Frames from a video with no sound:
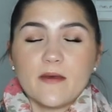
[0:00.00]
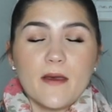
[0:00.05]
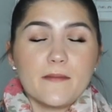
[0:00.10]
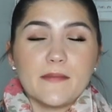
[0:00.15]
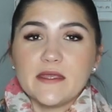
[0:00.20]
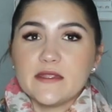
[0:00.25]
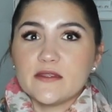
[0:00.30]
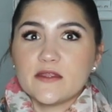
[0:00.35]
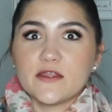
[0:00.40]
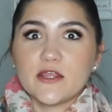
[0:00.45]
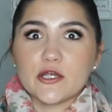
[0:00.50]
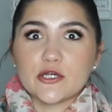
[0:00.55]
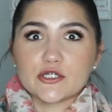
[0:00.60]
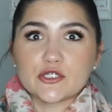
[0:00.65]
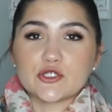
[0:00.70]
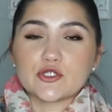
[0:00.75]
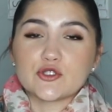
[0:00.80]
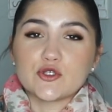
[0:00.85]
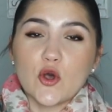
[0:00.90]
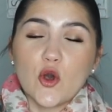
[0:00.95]
I mean, there are
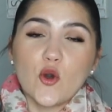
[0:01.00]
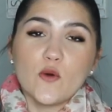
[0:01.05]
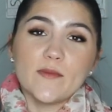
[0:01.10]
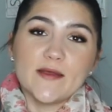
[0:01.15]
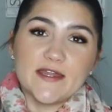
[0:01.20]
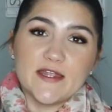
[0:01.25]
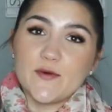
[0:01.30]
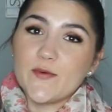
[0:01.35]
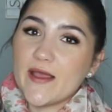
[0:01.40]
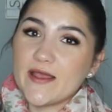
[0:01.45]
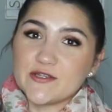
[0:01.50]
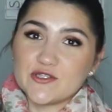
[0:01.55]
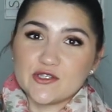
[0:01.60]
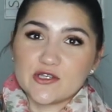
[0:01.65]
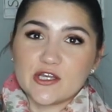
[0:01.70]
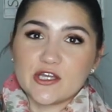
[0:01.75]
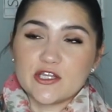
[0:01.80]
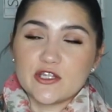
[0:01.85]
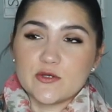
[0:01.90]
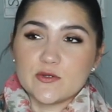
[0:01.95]
so many ways
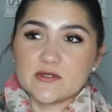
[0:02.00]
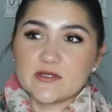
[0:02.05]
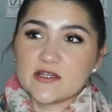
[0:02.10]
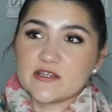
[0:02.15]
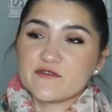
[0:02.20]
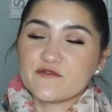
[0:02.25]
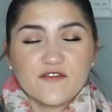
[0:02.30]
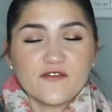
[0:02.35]
you could use this.